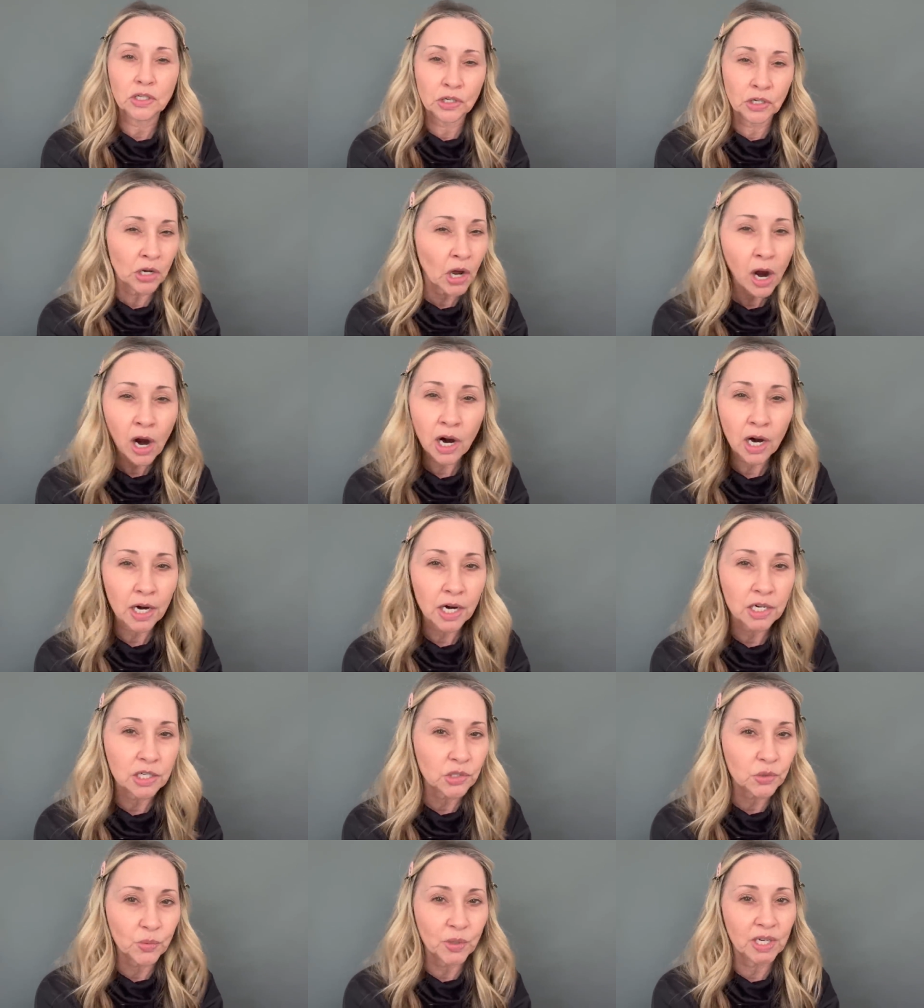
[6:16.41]

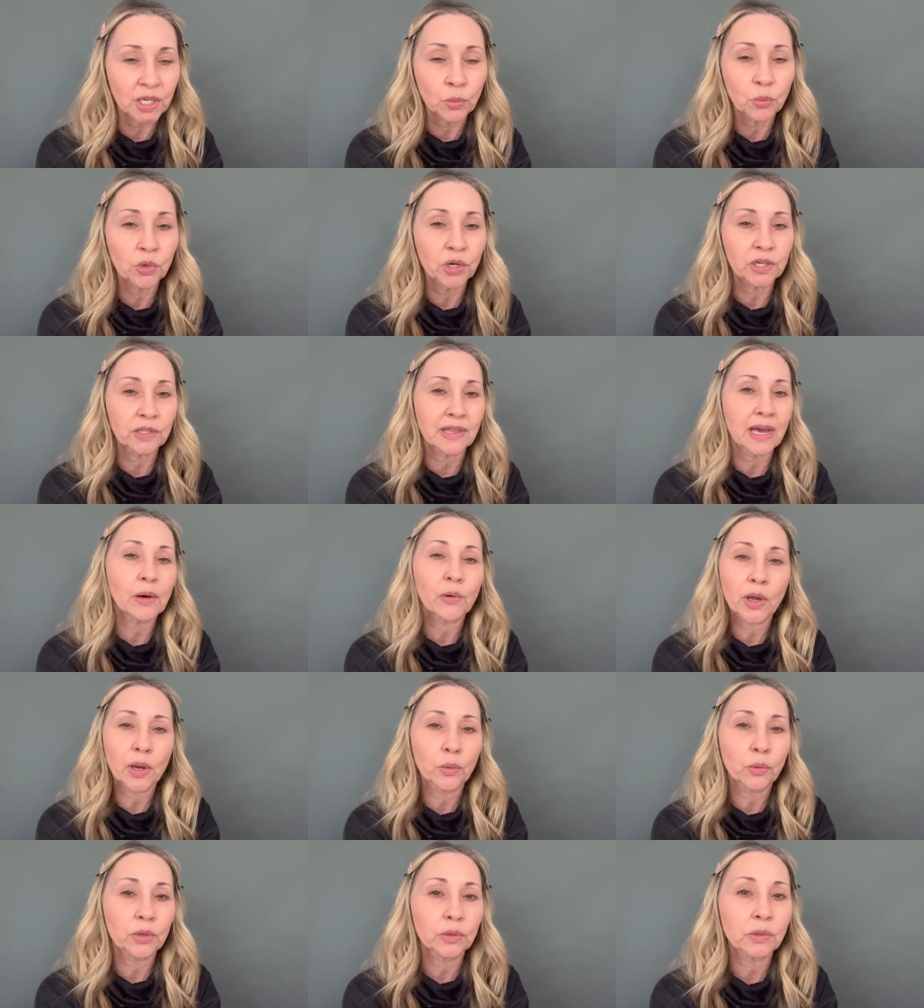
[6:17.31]
NARS. We didn't work that
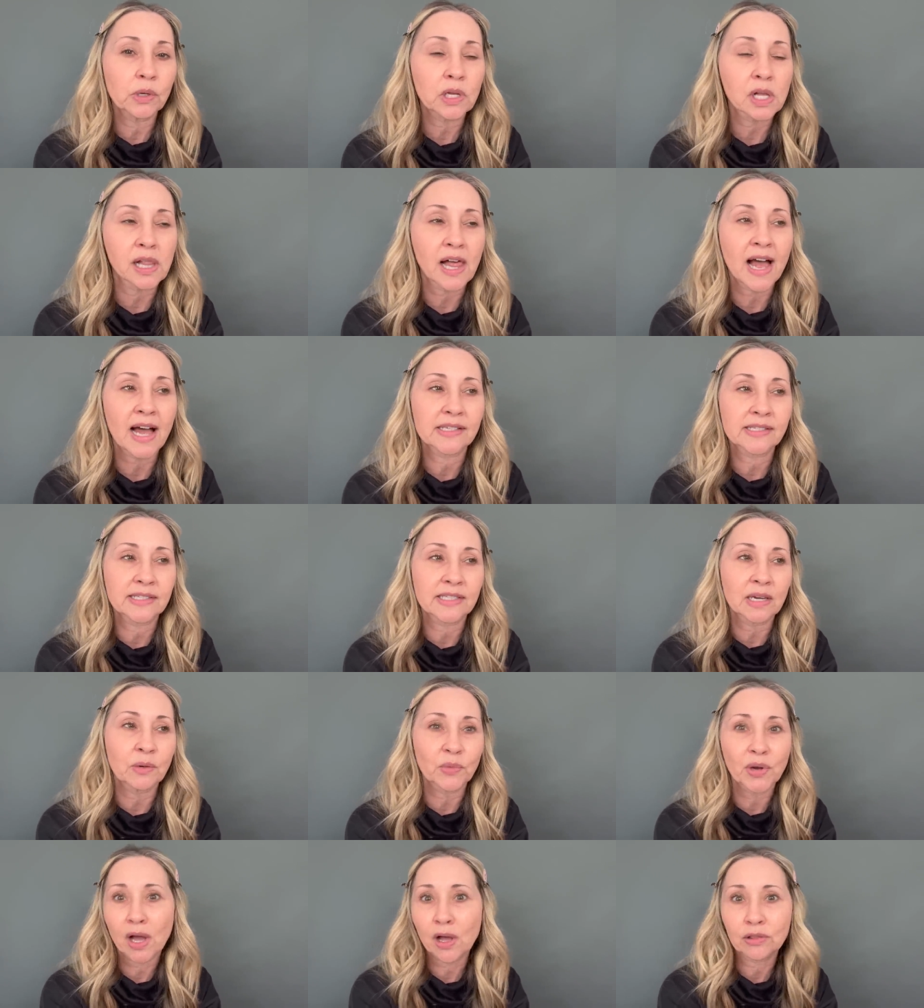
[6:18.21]
way. We were real classy
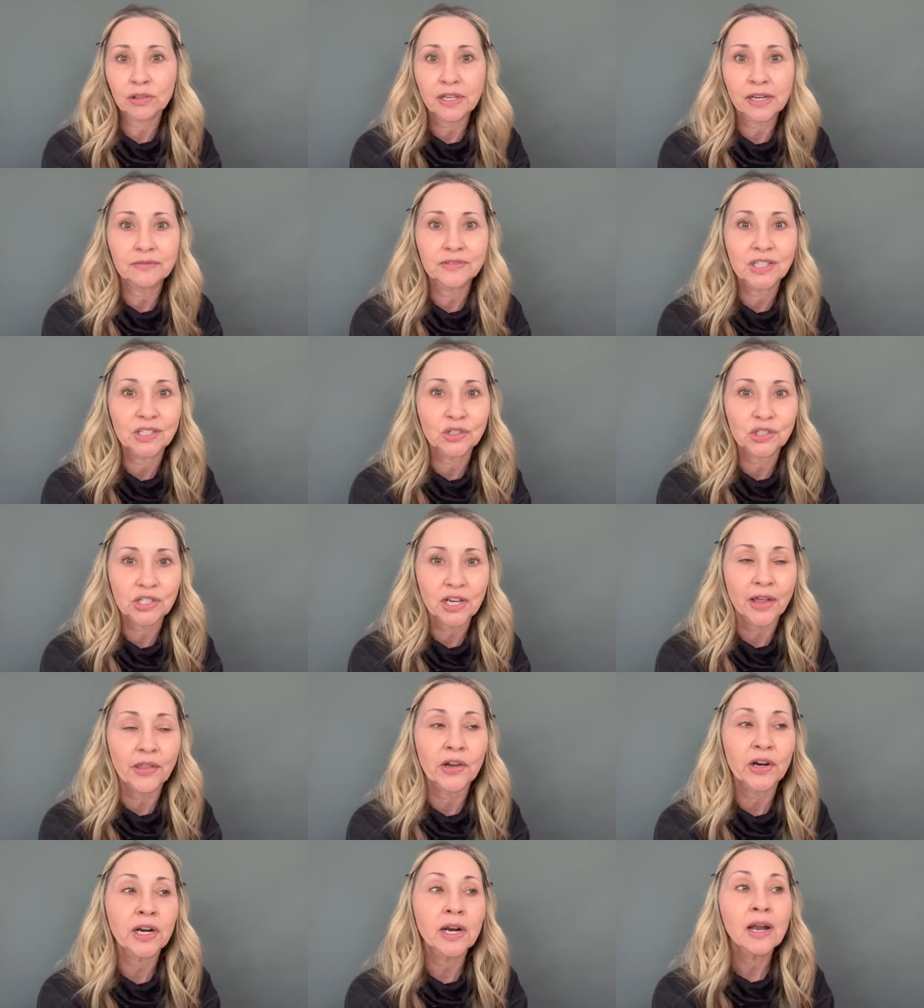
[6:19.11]
and we all loved each
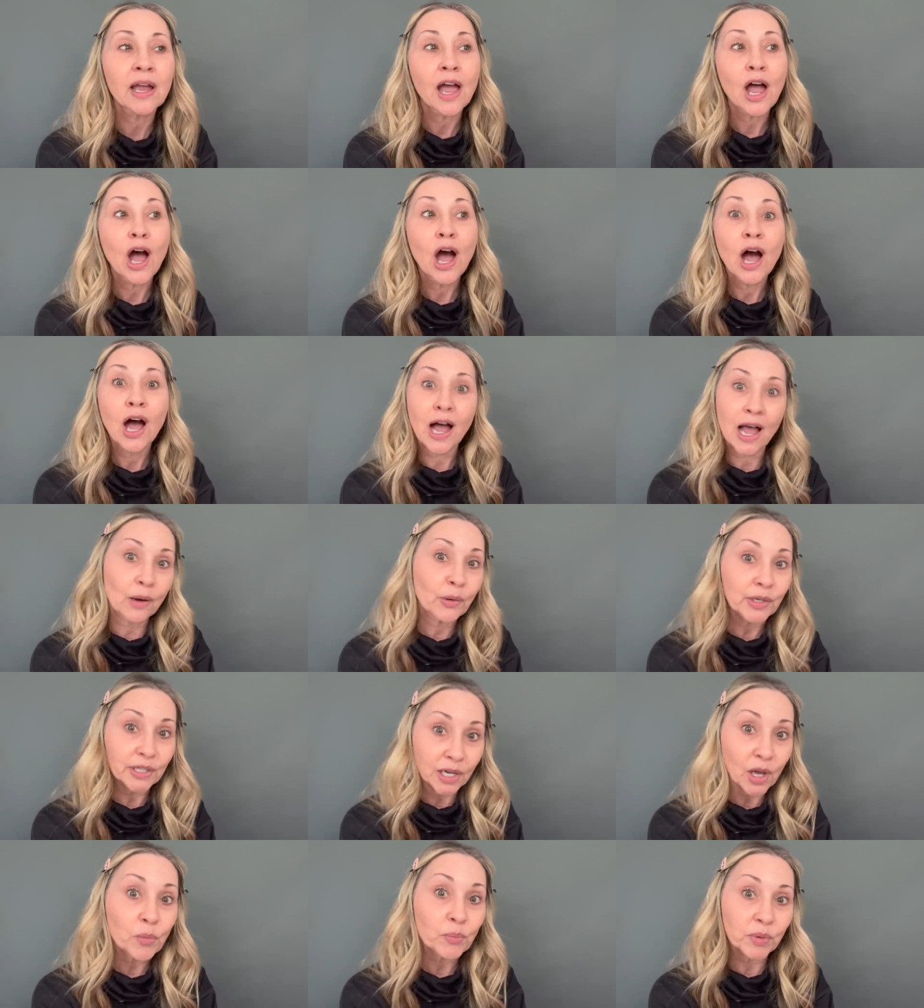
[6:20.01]
other. I
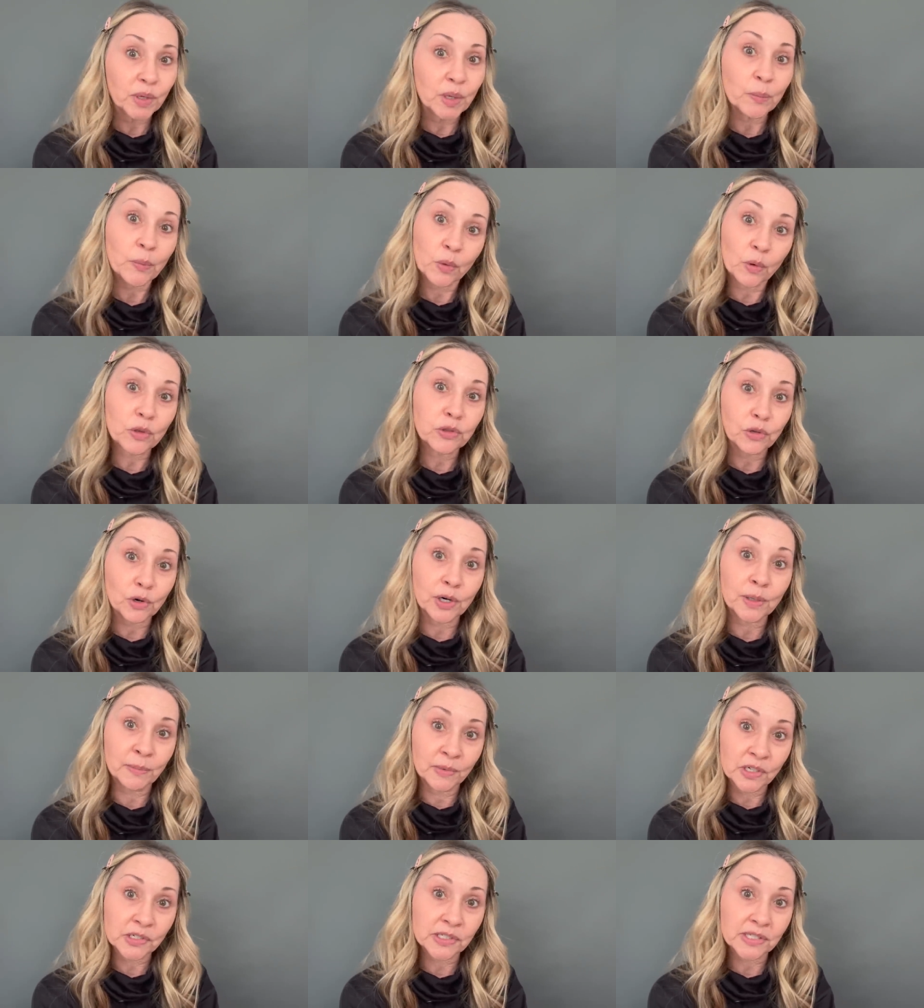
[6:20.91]
would help people with Laura
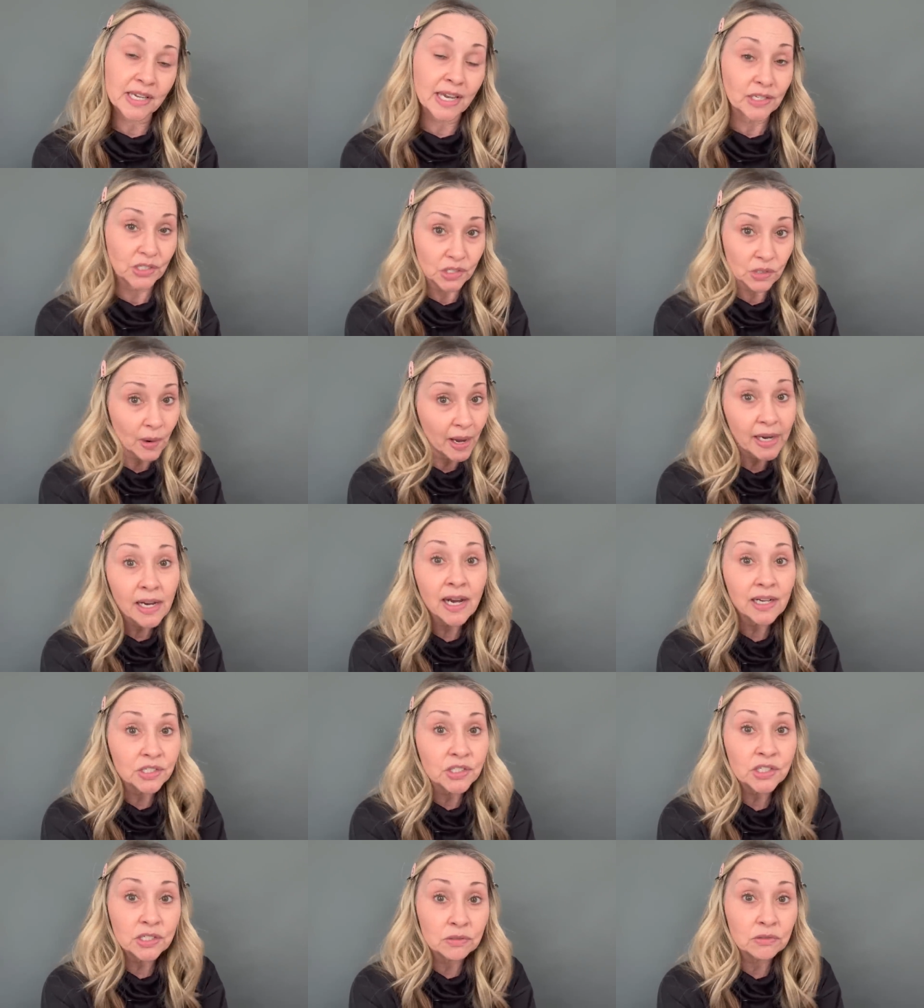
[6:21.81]
Mercier. So I
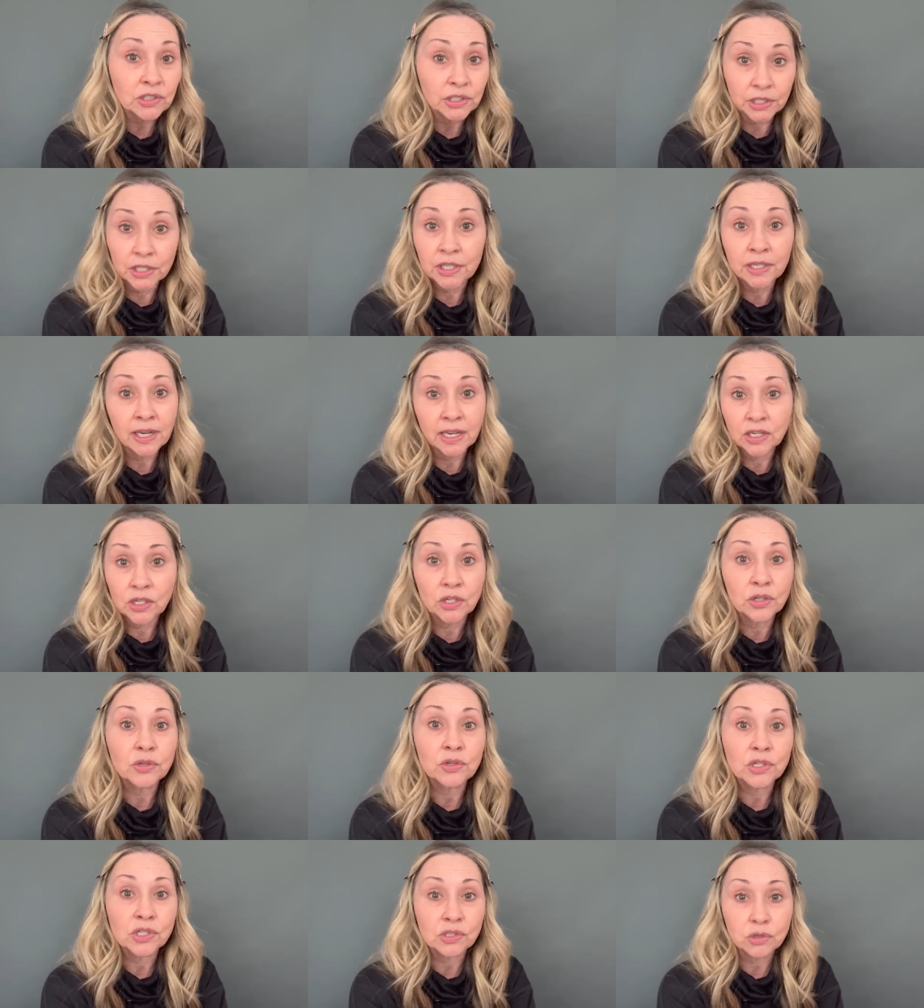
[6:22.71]
got to learn and
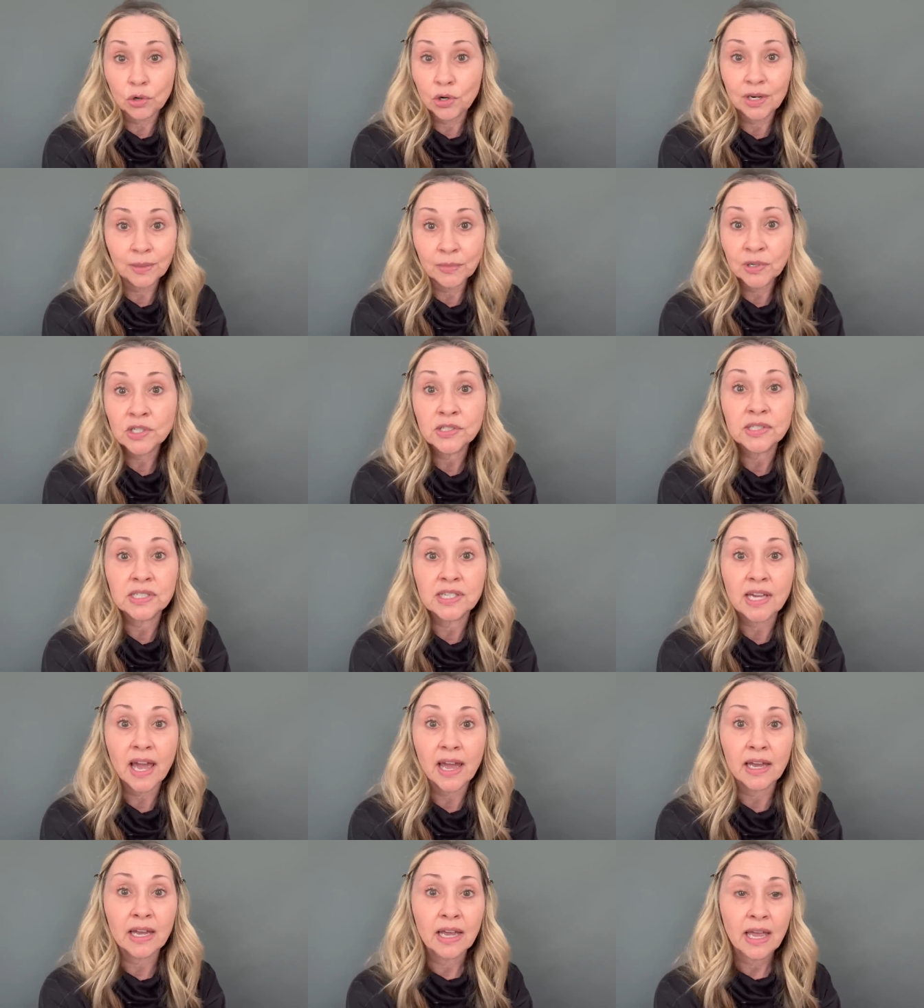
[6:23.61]
use Laura
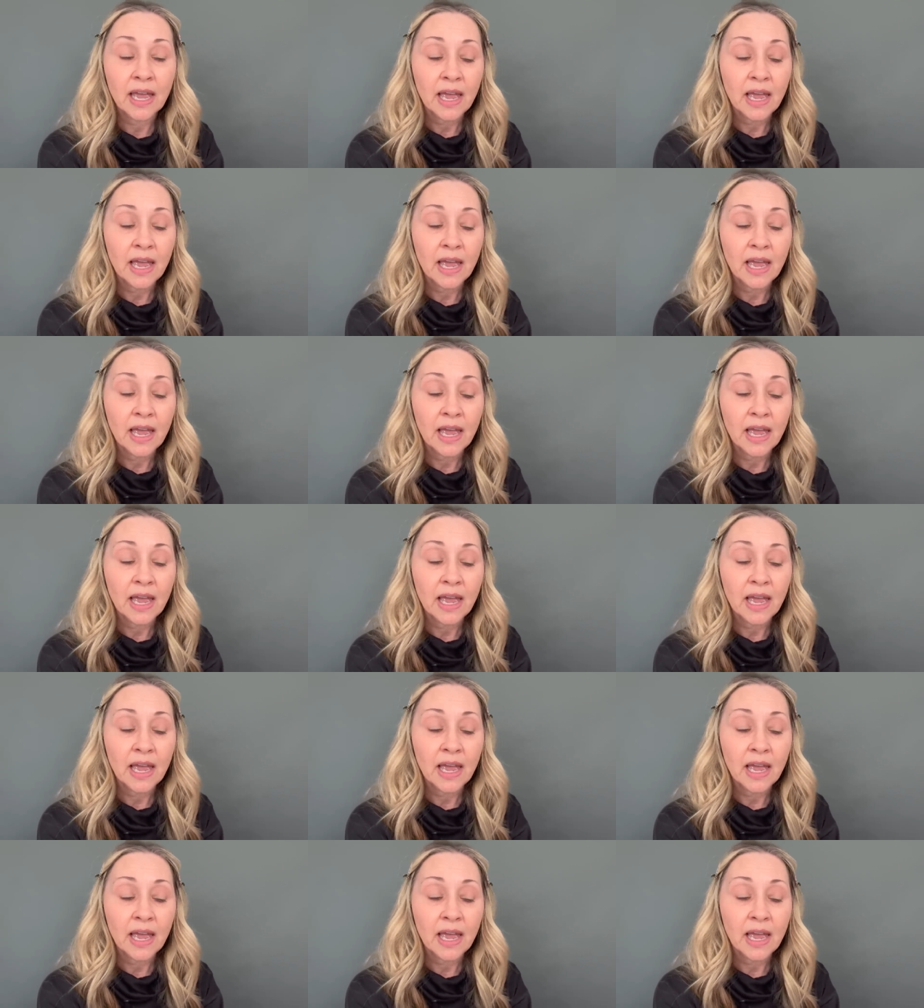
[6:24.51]
Mercier.